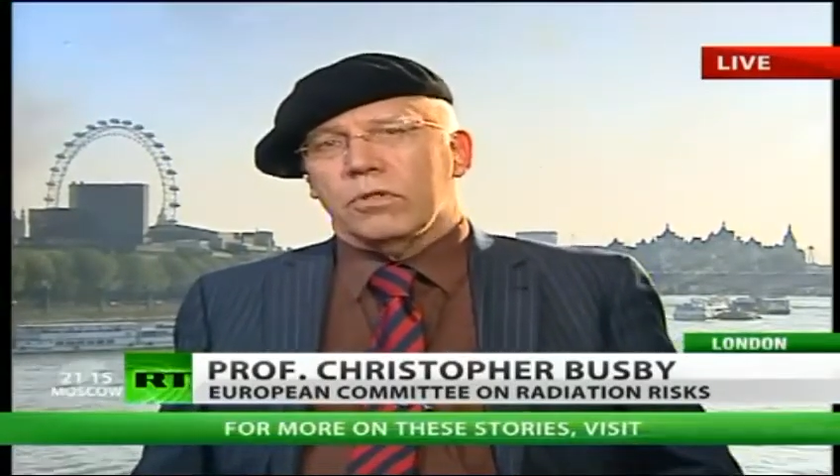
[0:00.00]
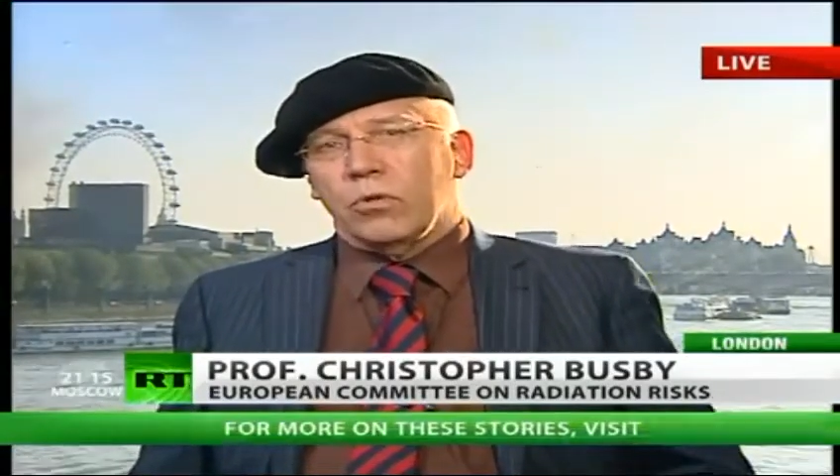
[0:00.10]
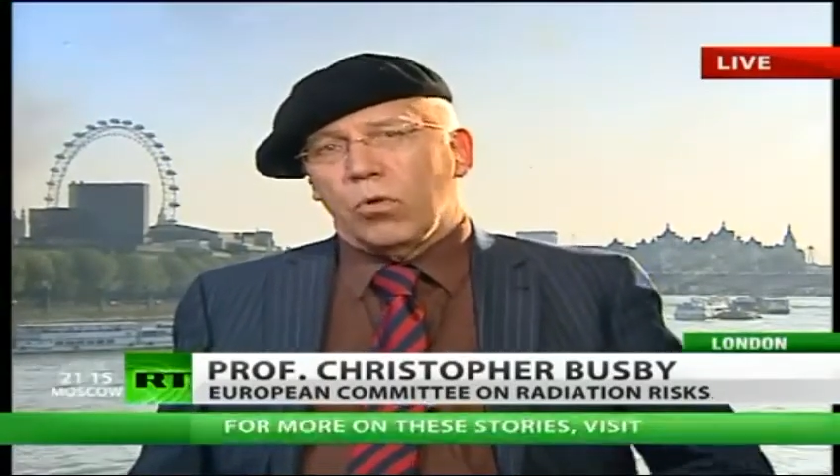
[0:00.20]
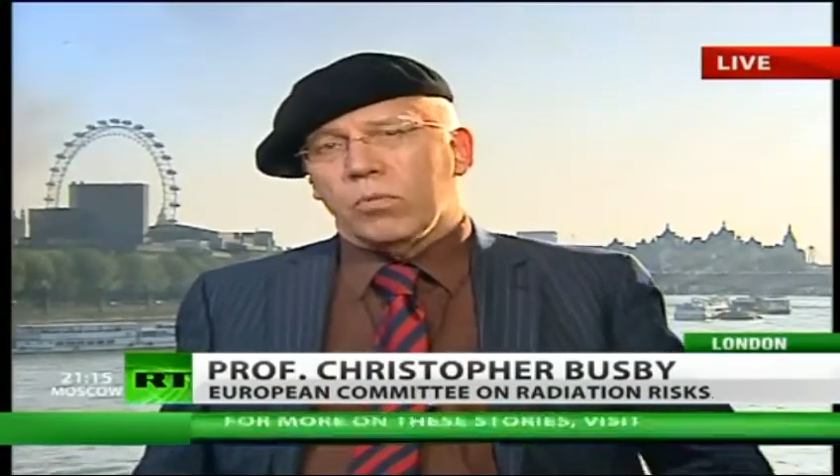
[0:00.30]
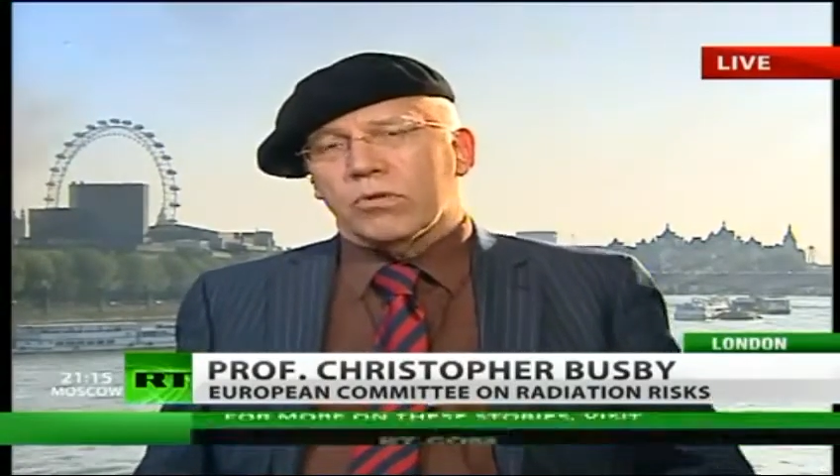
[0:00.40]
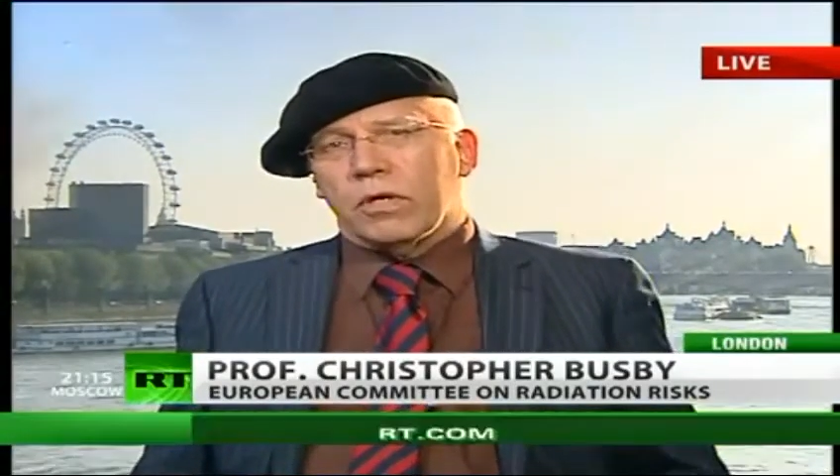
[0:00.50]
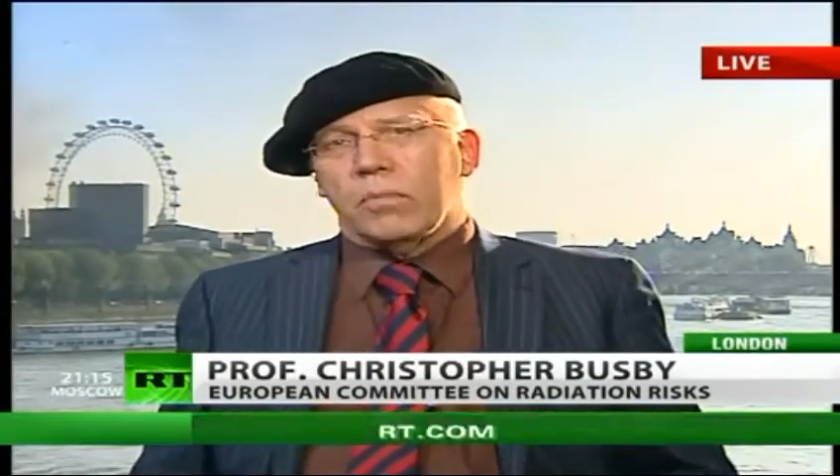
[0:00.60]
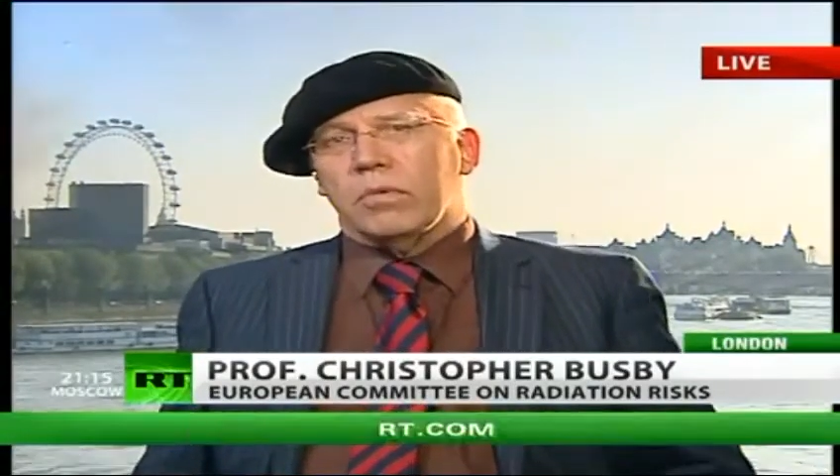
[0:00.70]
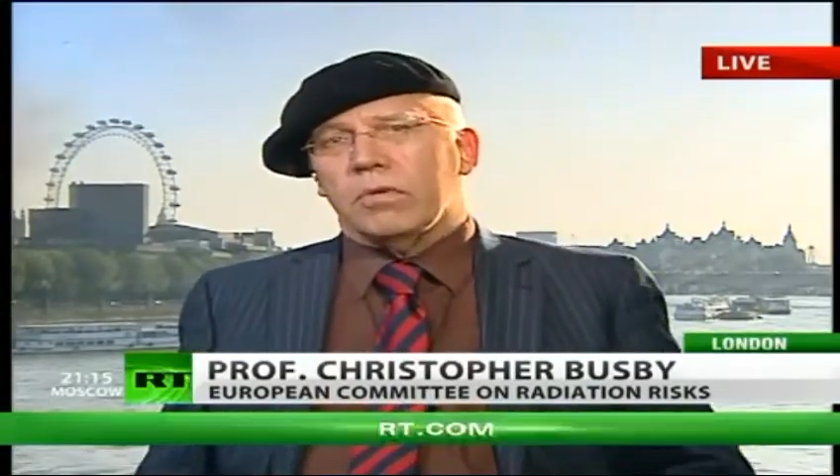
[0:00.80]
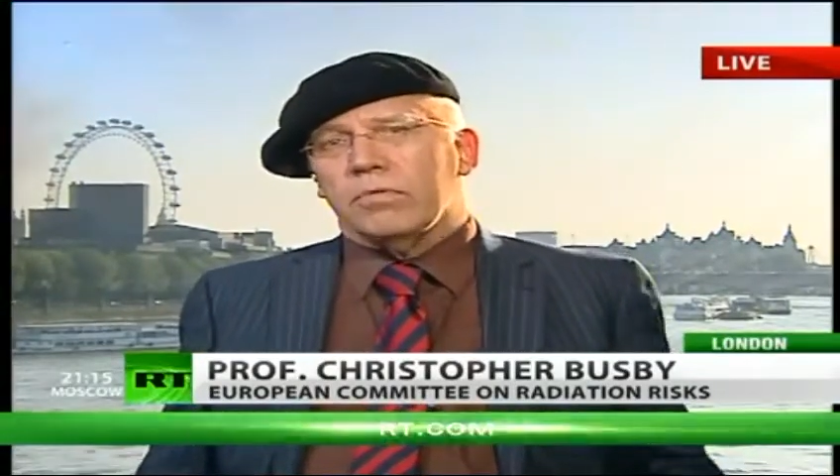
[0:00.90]
enormous
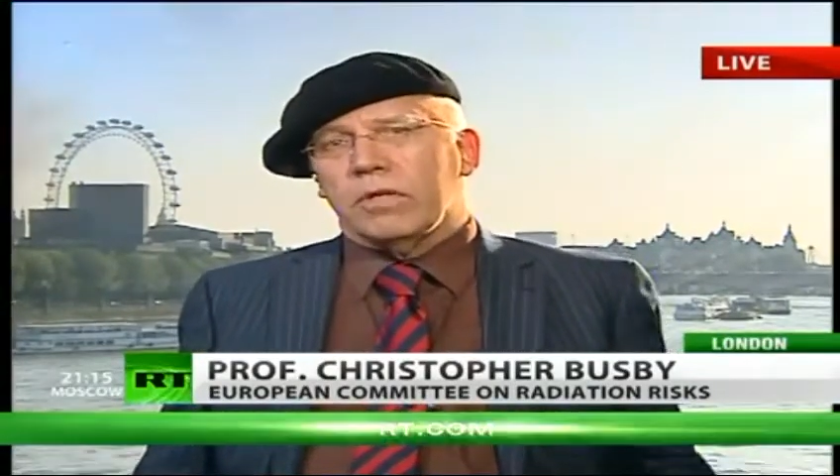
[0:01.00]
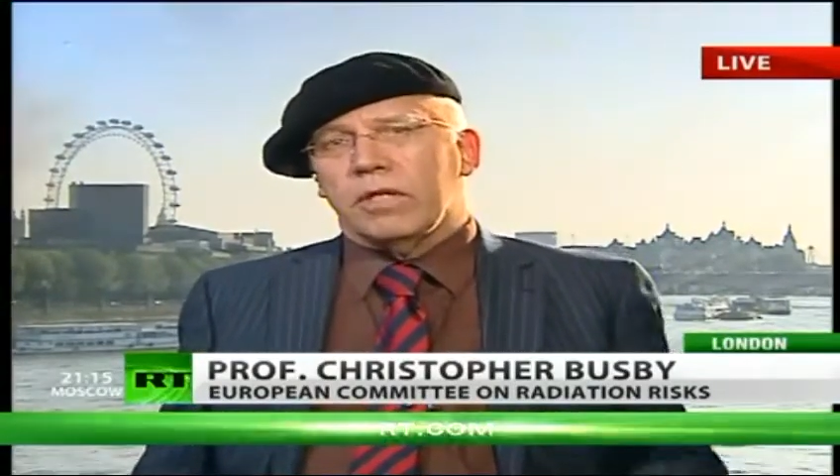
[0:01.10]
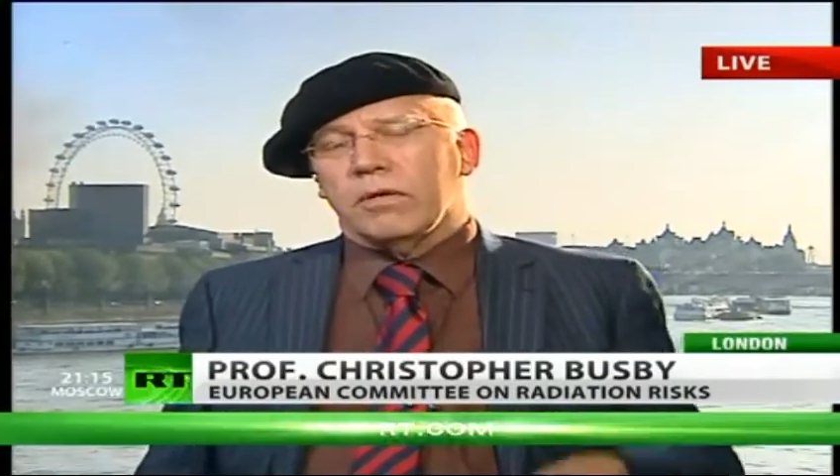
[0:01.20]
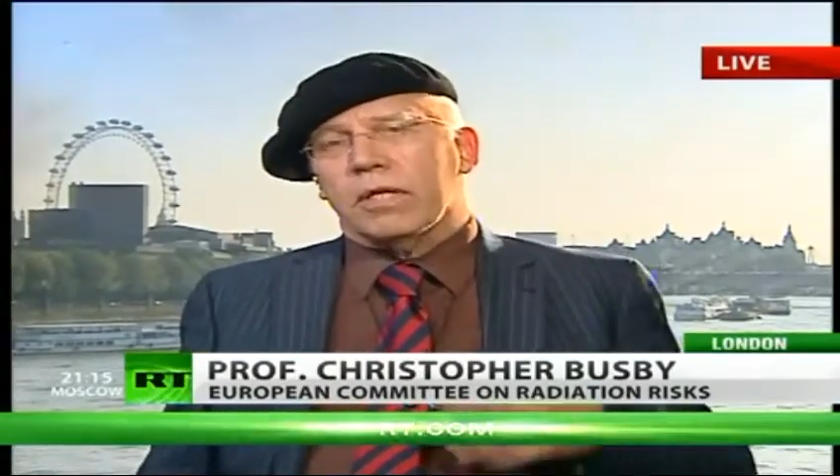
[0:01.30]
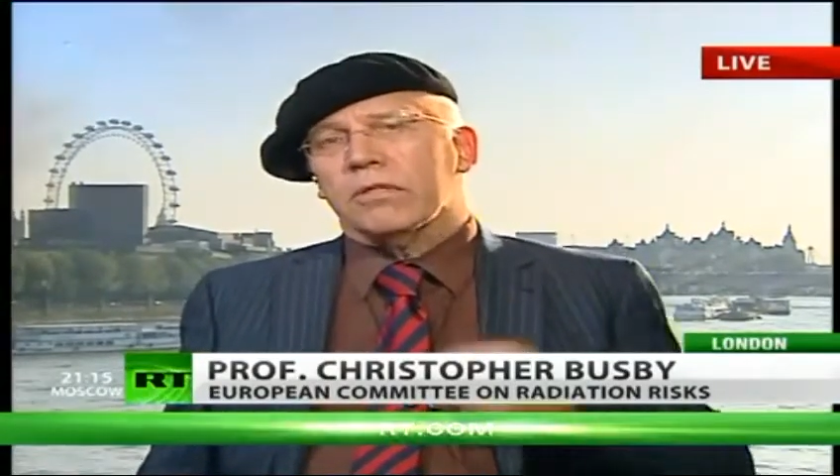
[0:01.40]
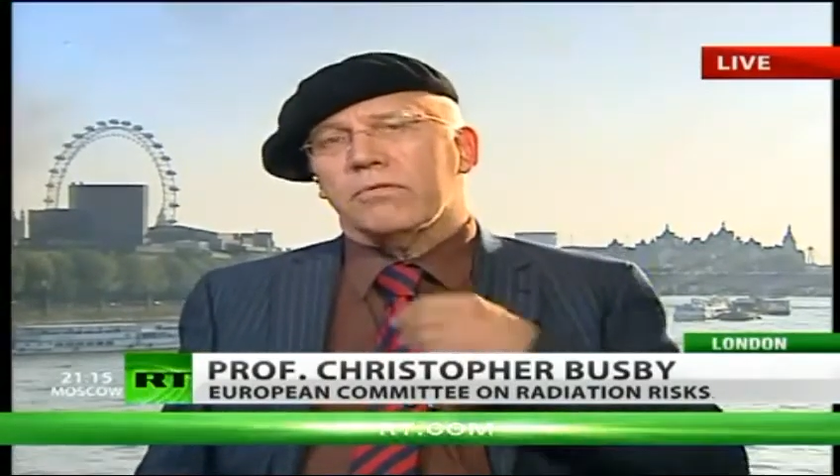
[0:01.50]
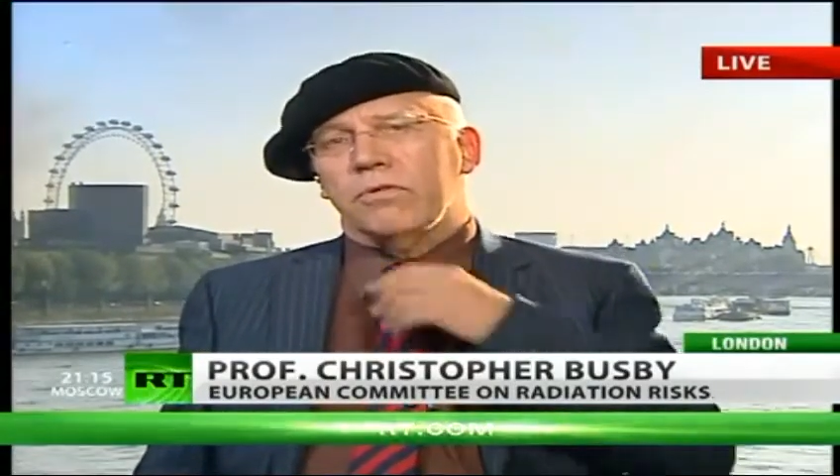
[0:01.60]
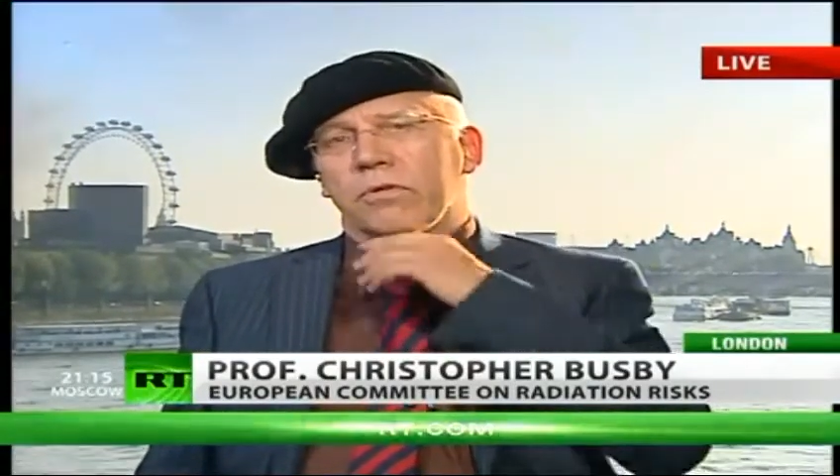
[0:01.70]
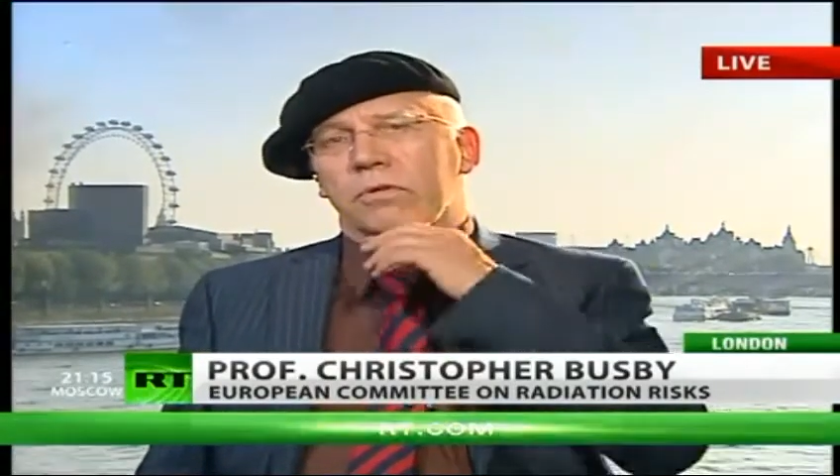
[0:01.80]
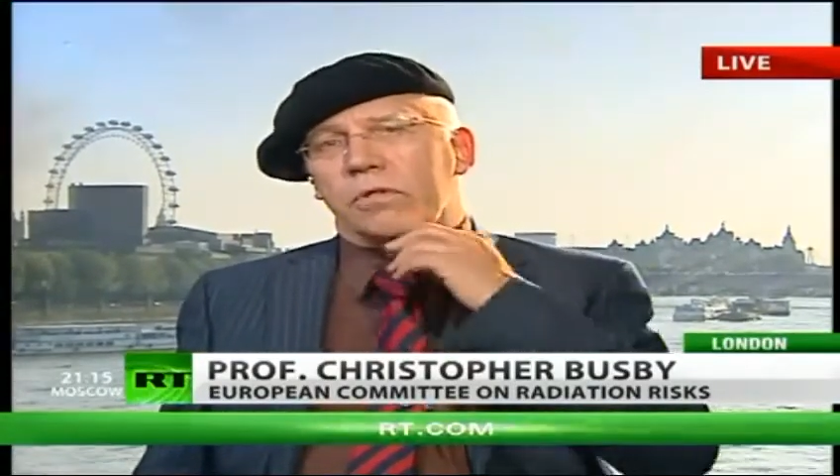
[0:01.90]
number of radioactive
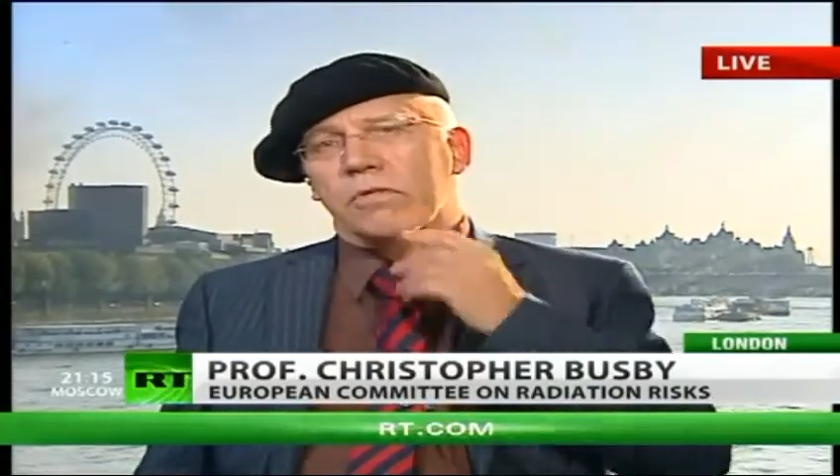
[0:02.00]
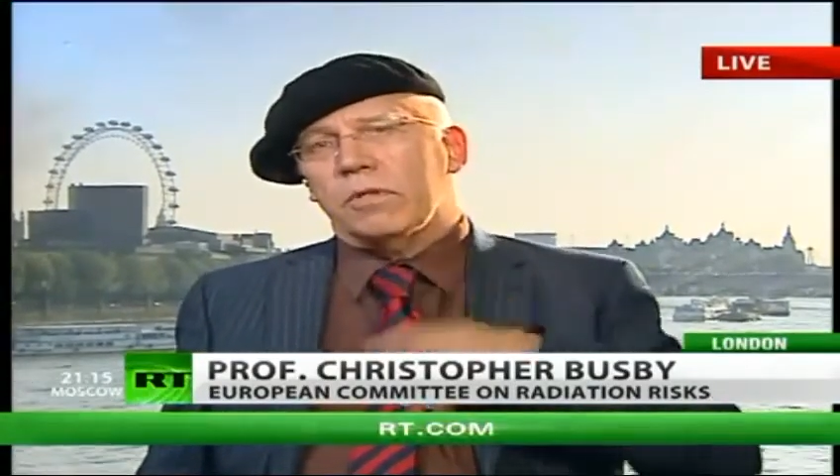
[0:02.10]
fuel rods,